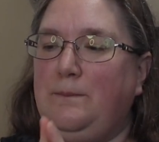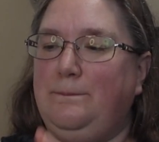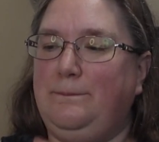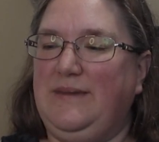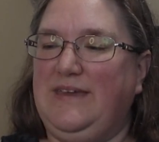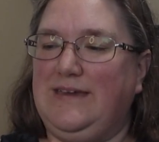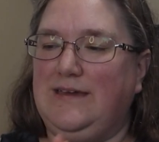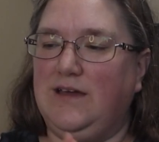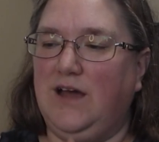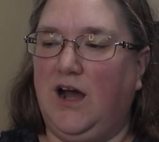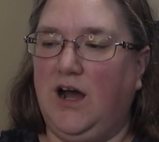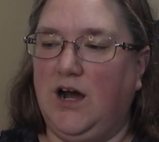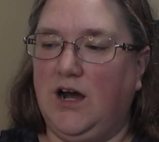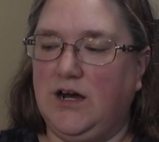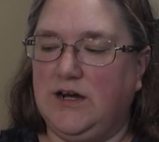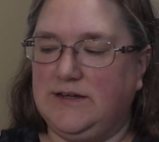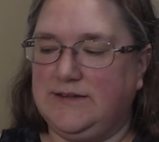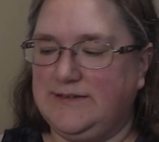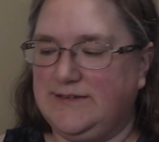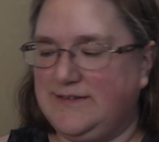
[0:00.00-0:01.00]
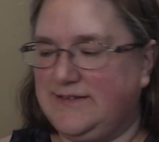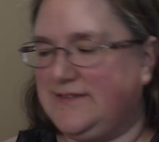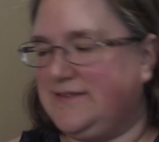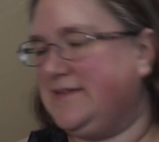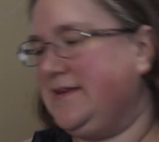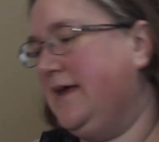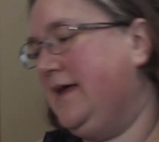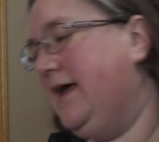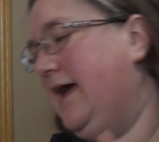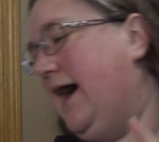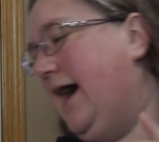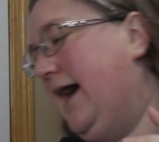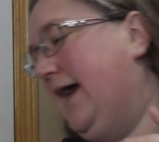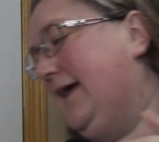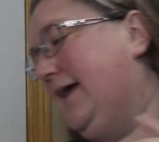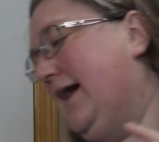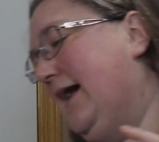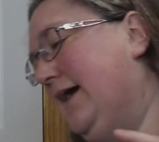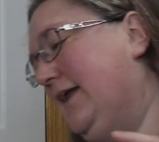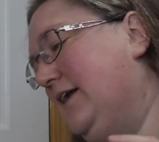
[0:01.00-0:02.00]
because I
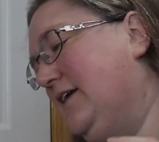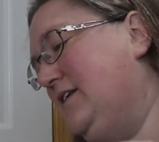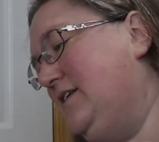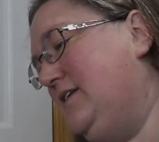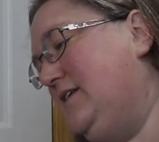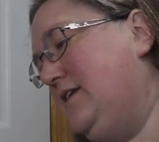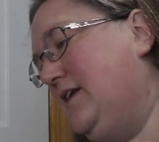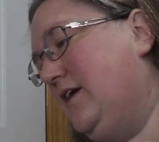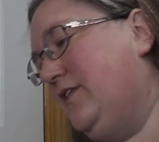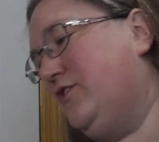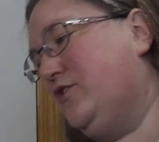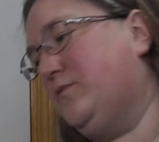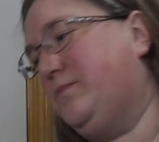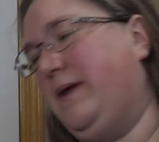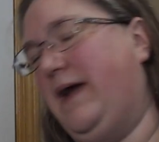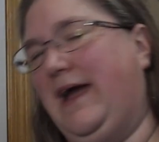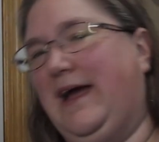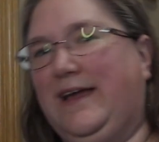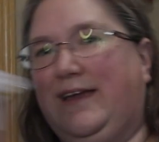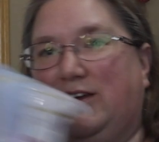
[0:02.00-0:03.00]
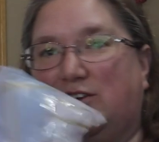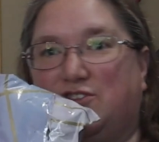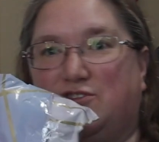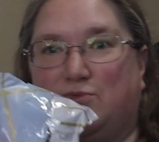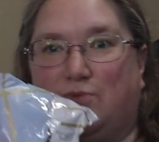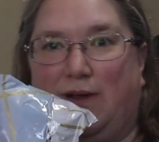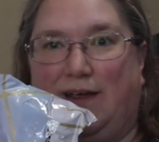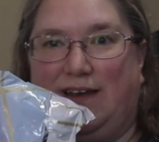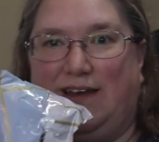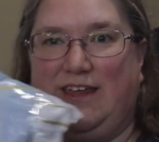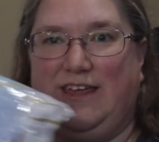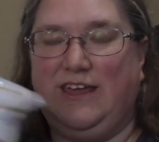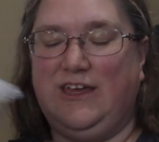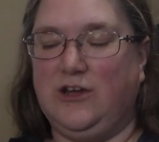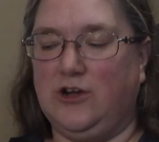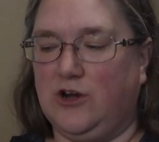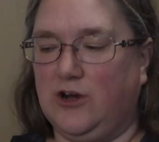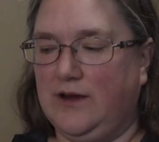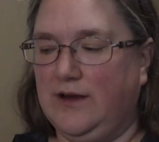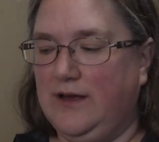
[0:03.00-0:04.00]
got another package right
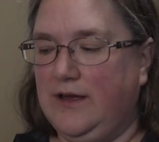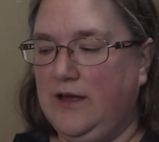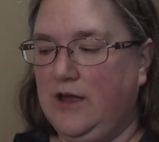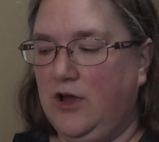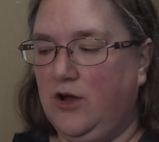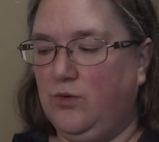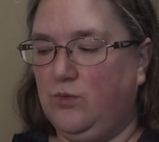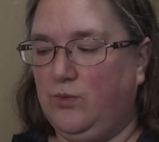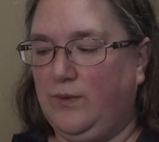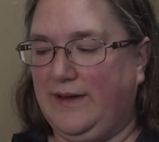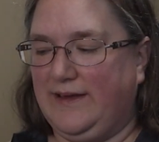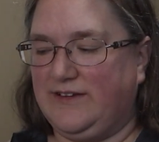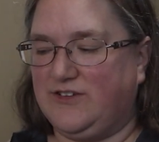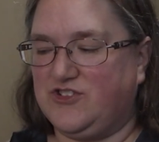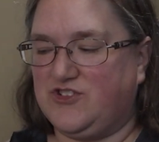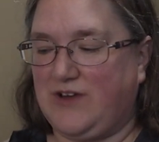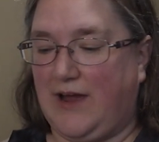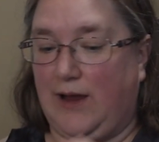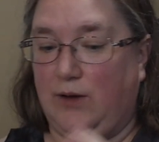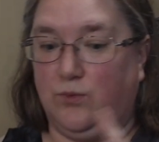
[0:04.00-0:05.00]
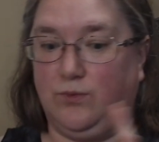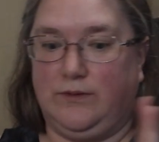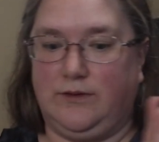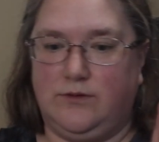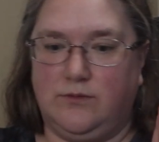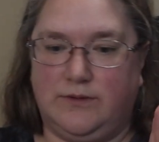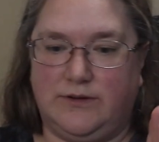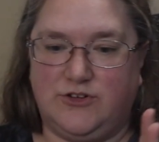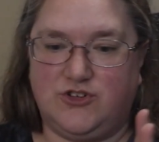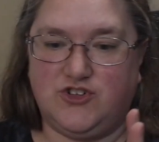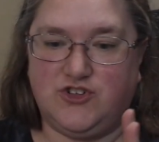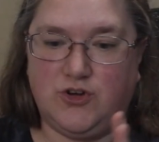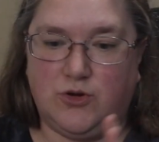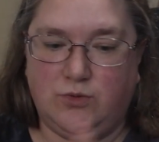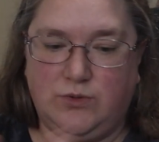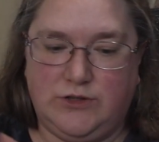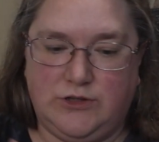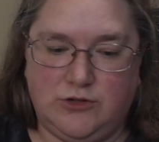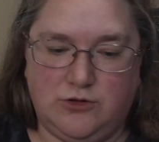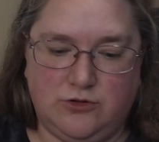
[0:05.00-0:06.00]
here, which I really want to
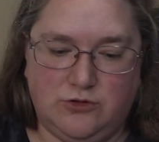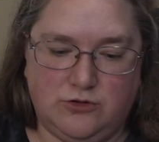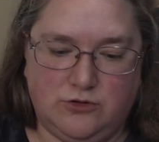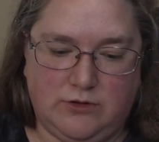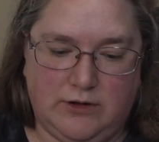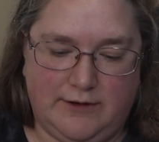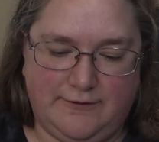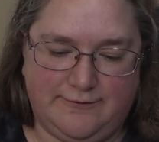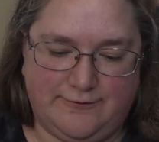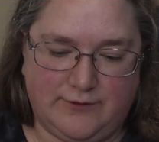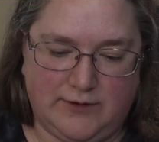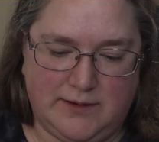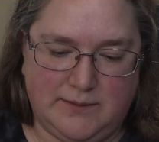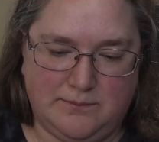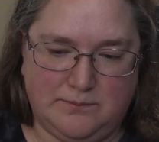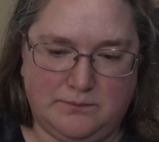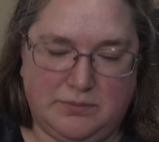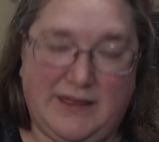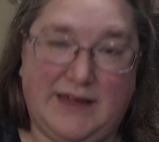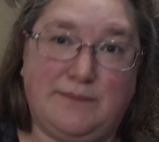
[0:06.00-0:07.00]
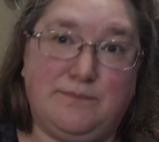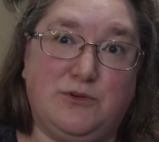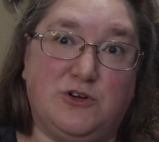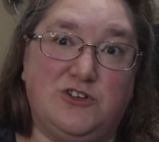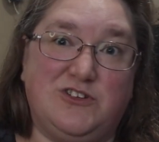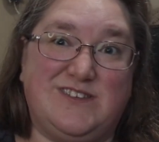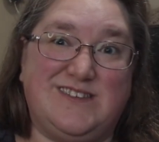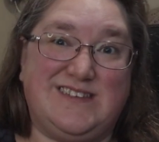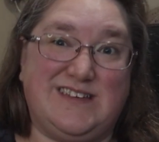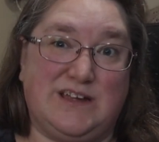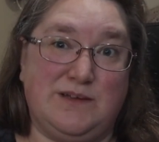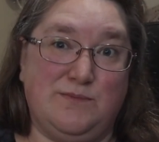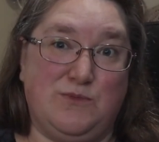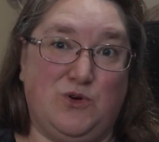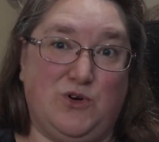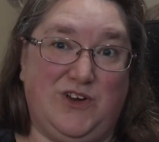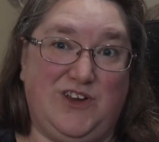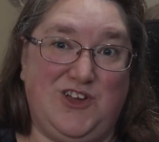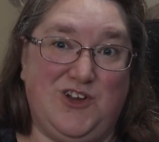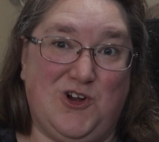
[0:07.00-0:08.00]
show you, from Blackbird
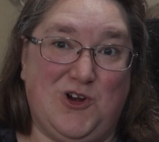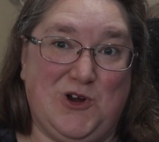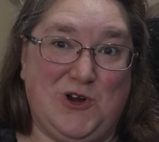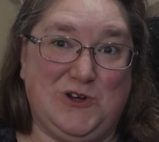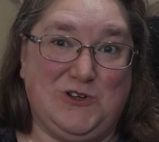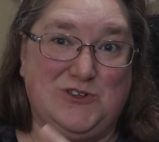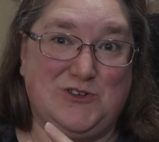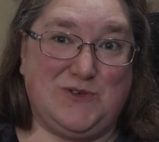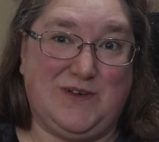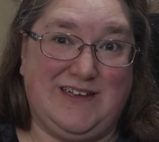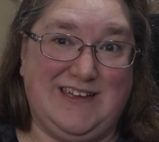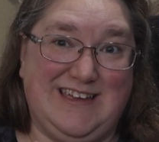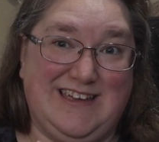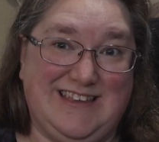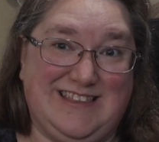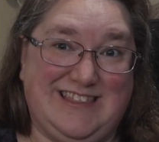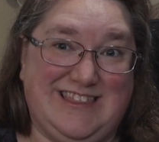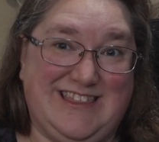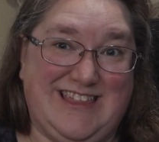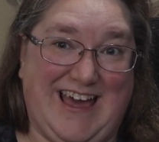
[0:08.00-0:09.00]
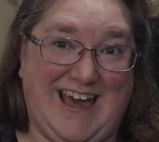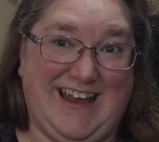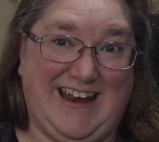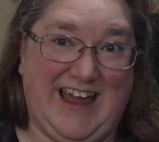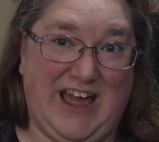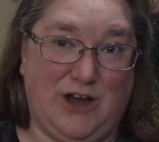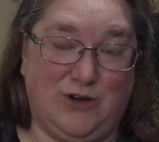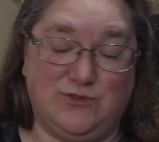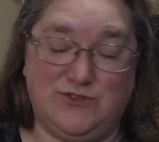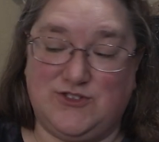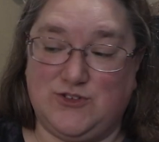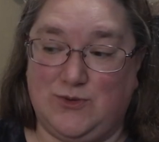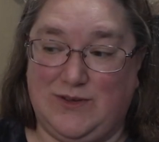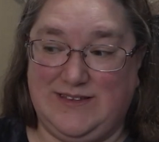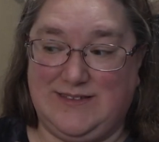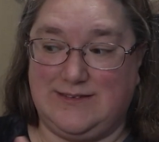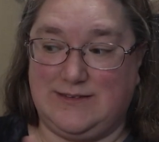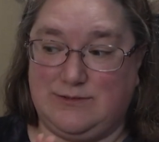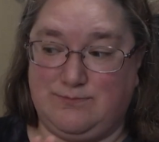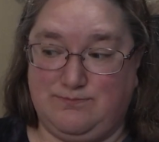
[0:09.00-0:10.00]
Sycamore yarn, so I can get that out. So
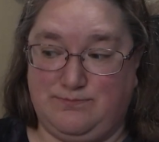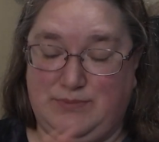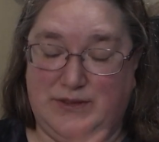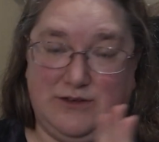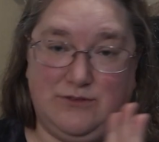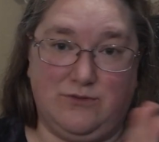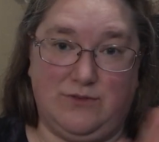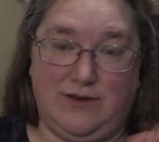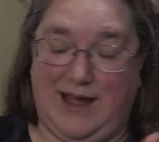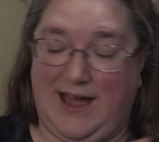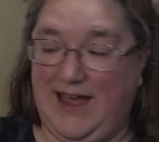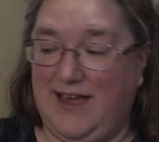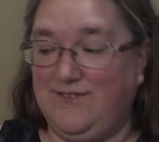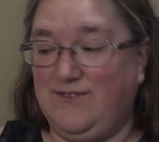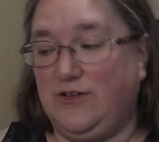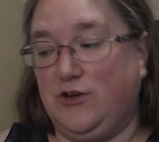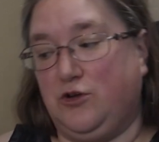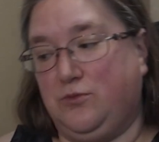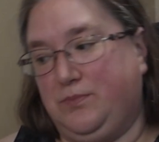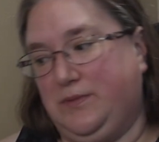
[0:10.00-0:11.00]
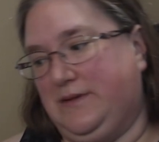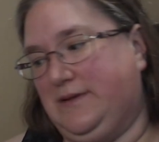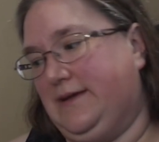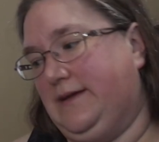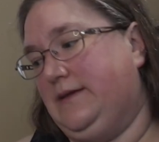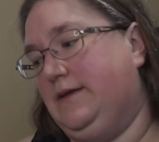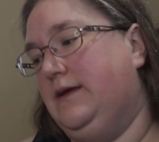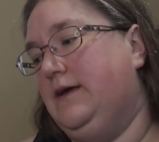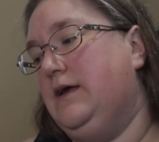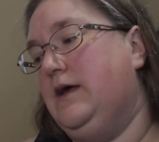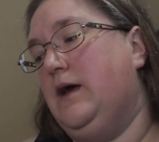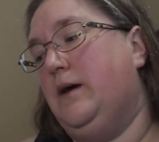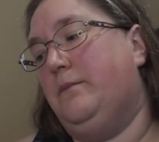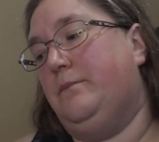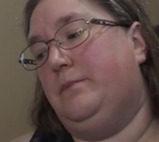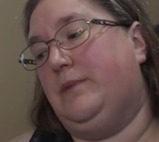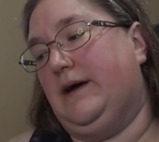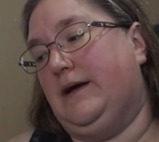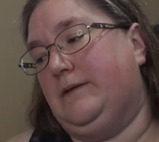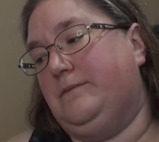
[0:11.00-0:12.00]
it's been, I haven't opened it,
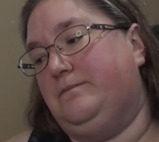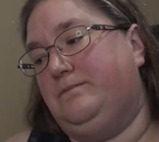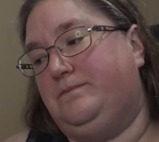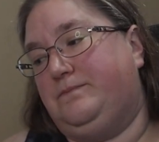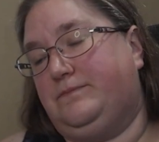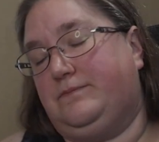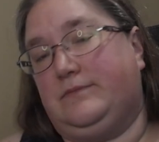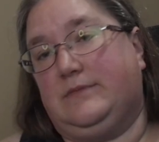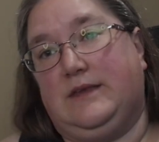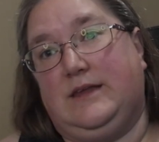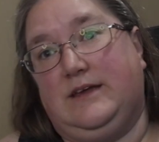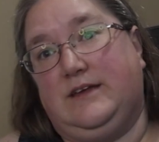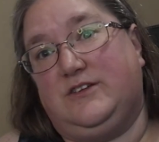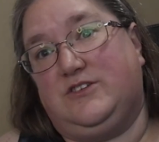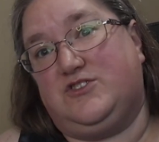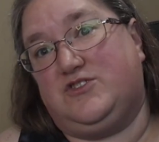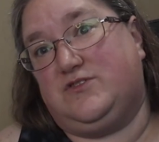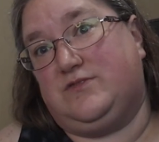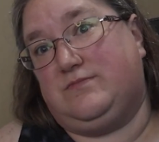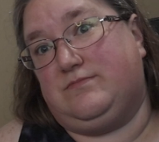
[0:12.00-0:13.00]
but it